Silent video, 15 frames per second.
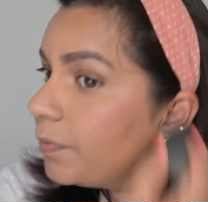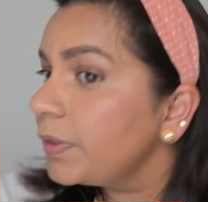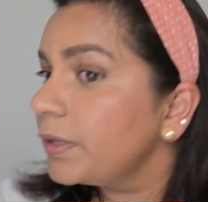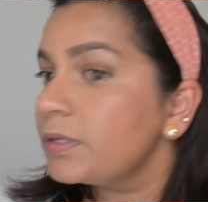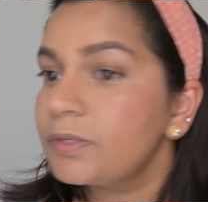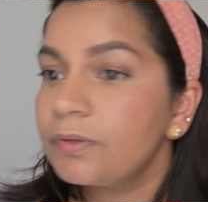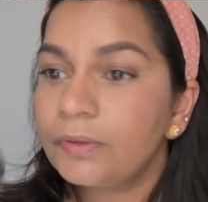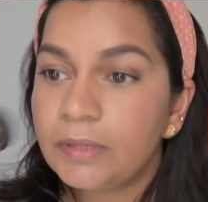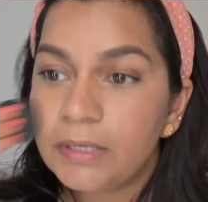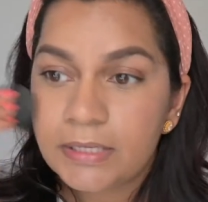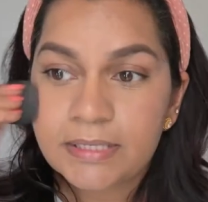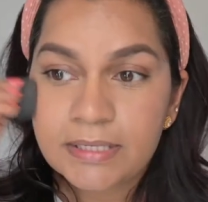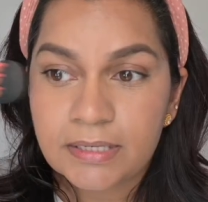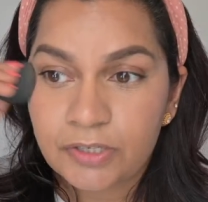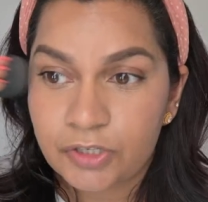So
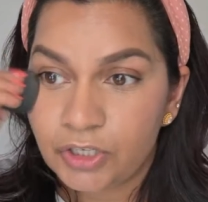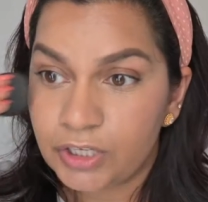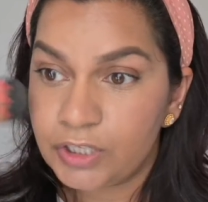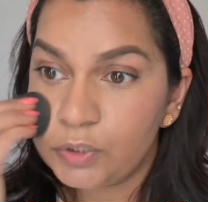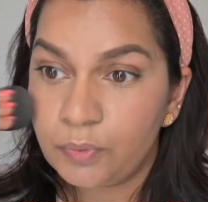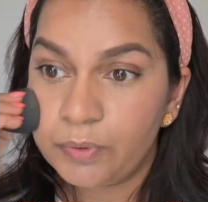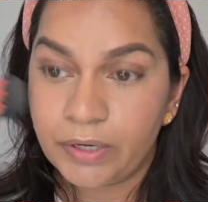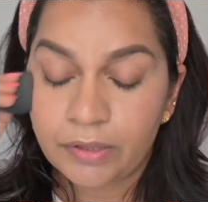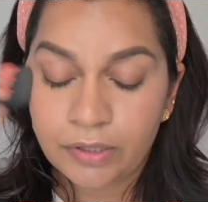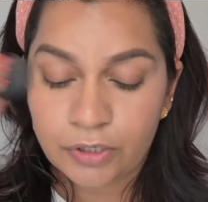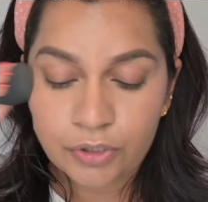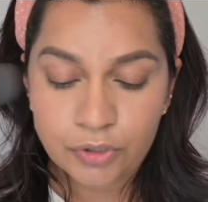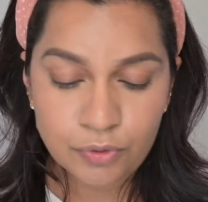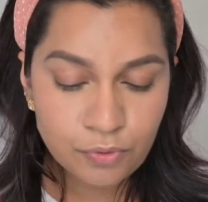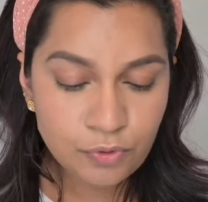this is just with
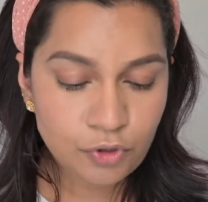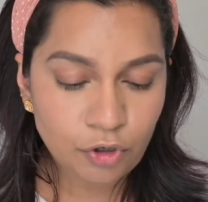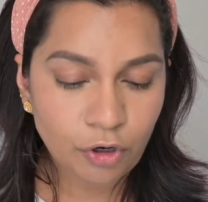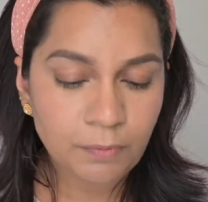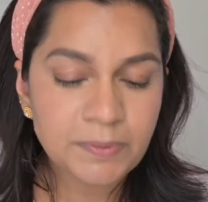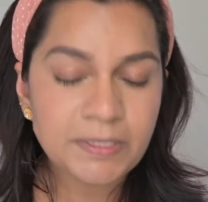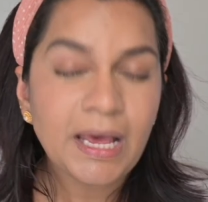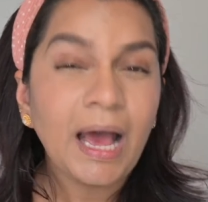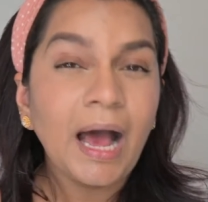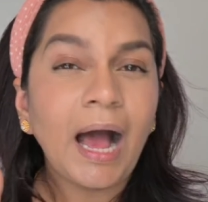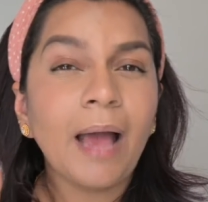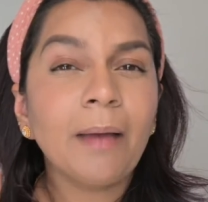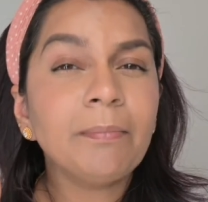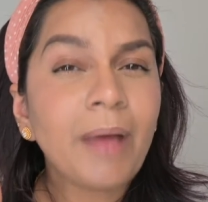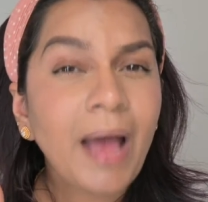2 drops.
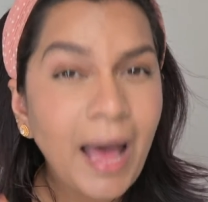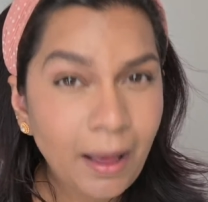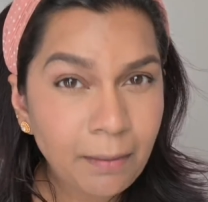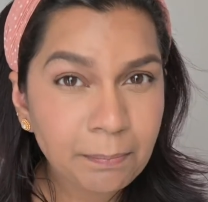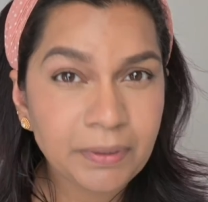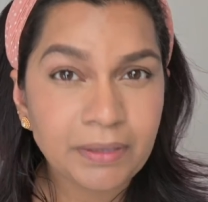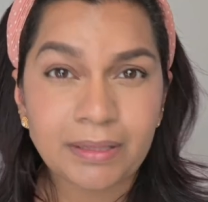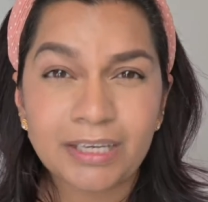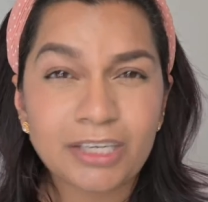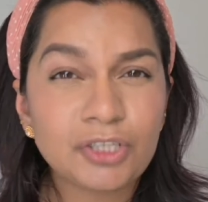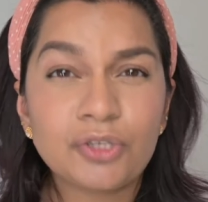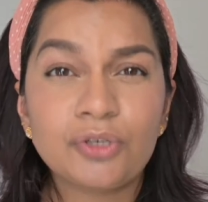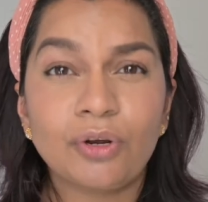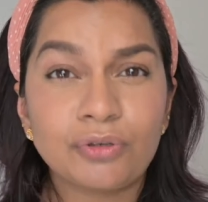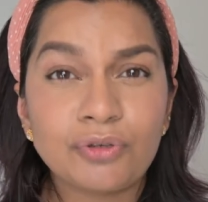I'm happy that
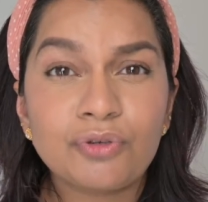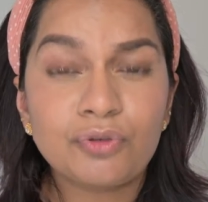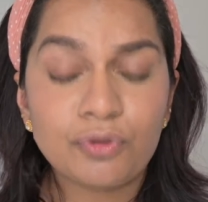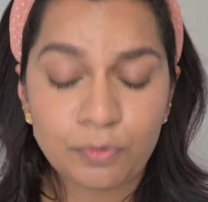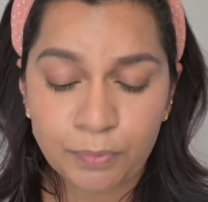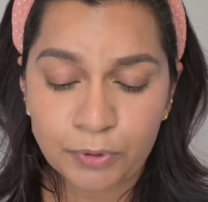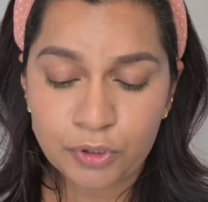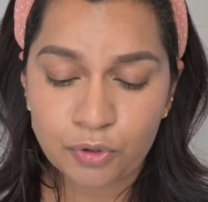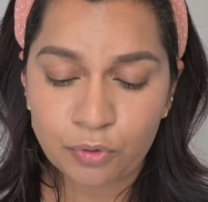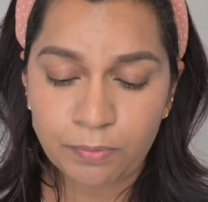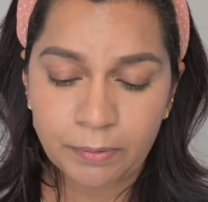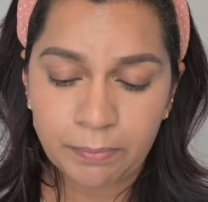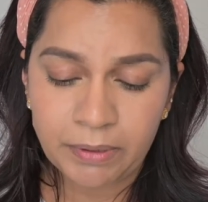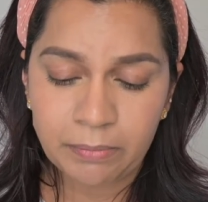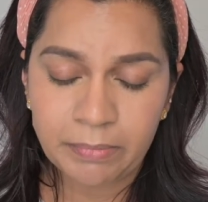it's not
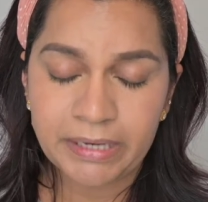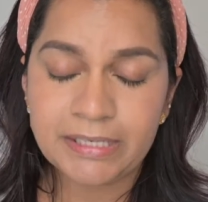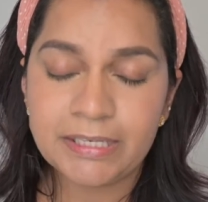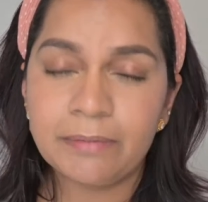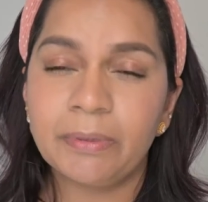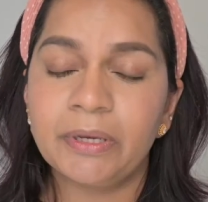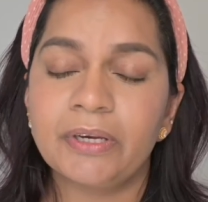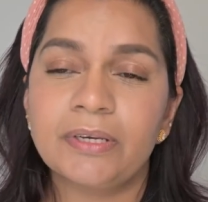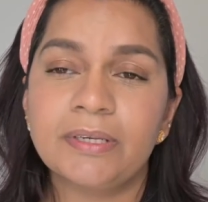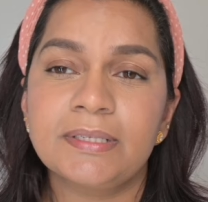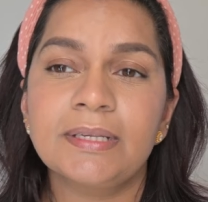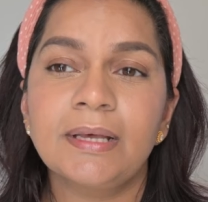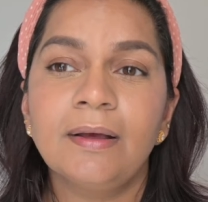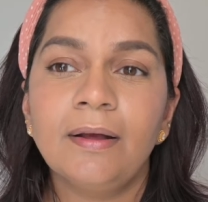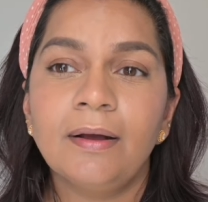super pigmented
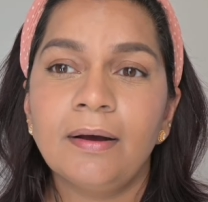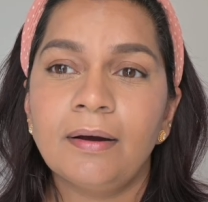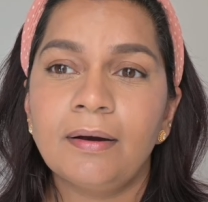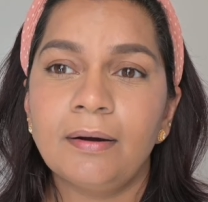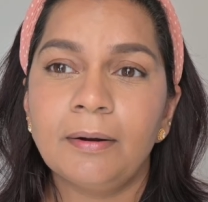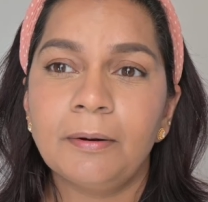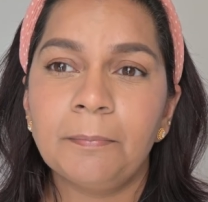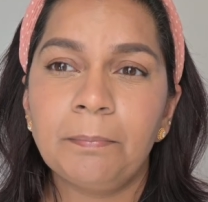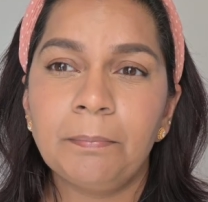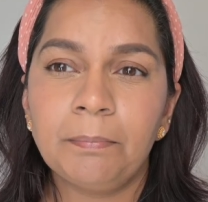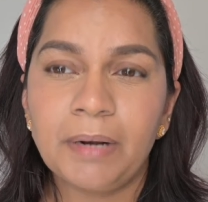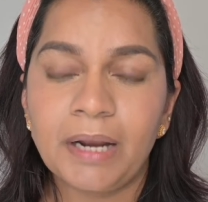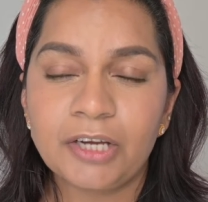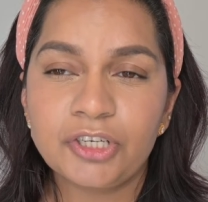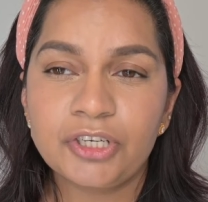because
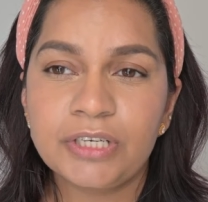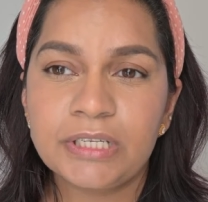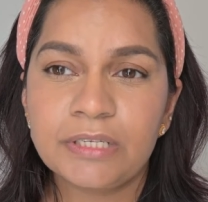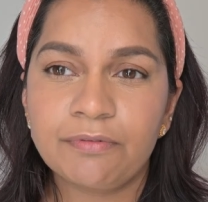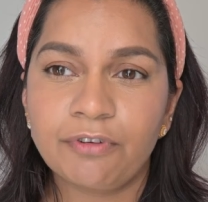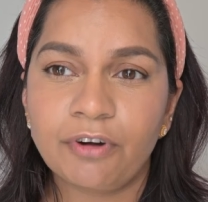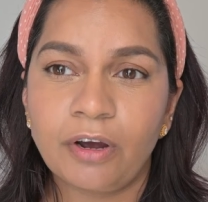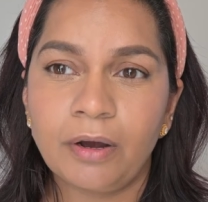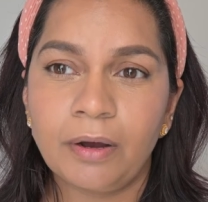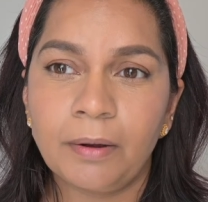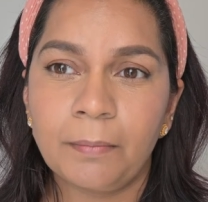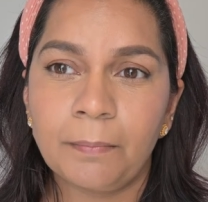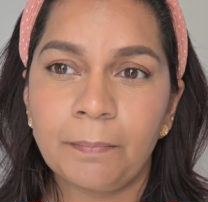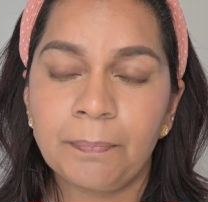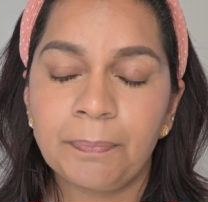blushes
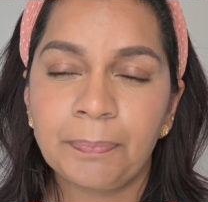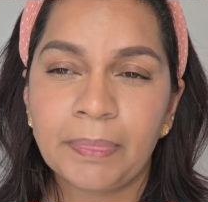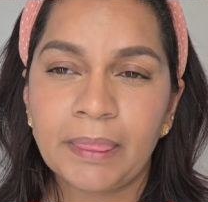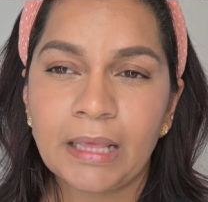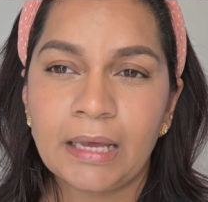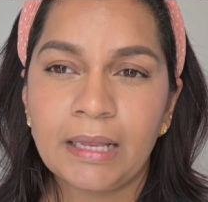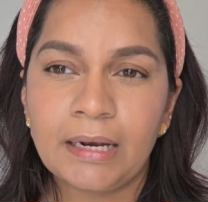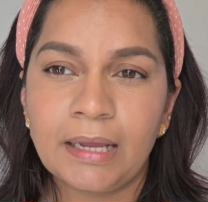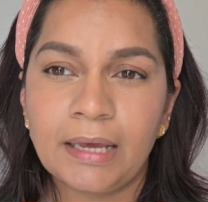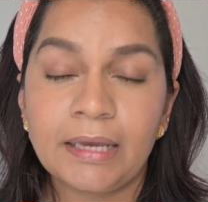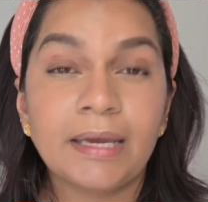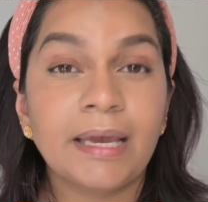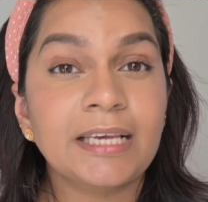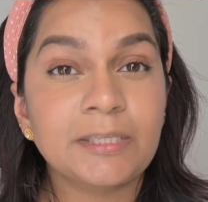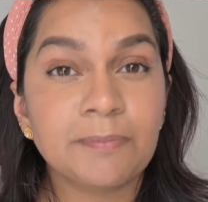from
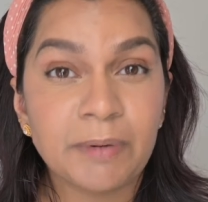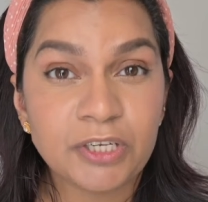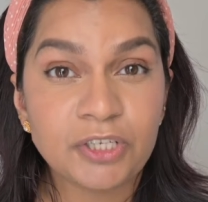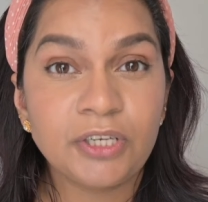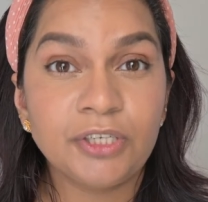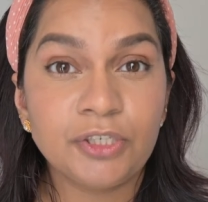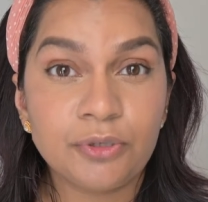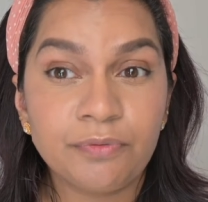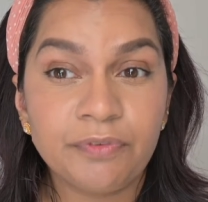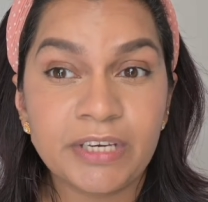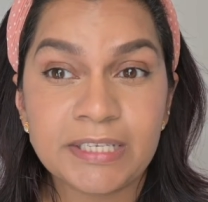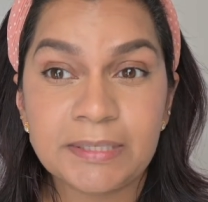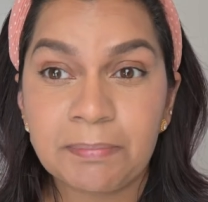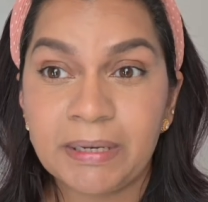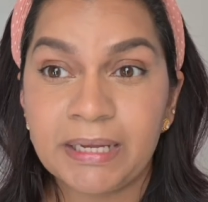like especially
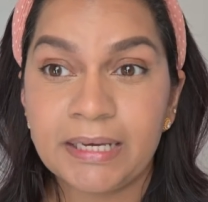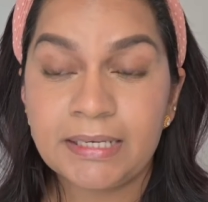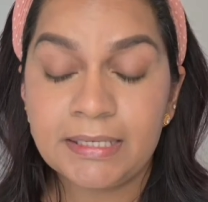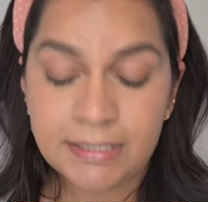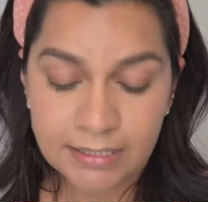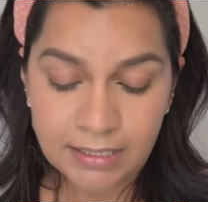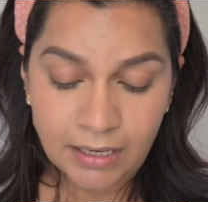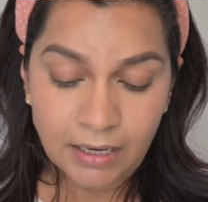Juvia's Place,